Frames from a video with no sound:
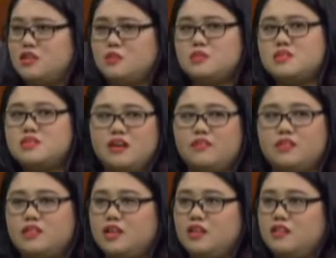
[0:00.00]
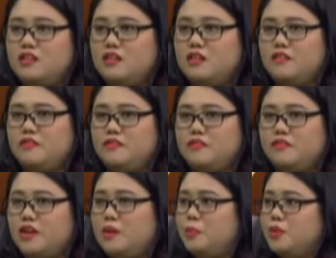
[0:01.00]
you see everything in a
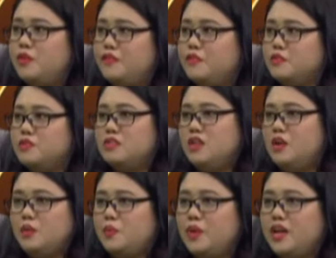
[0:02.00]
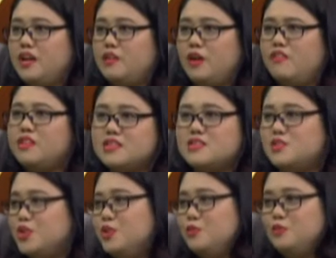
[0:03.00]
very beautiful way. You know, everything's
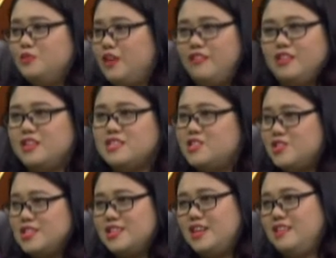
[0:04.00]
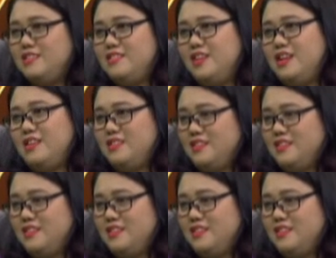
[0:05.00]
new, everything's interesting. Yeah.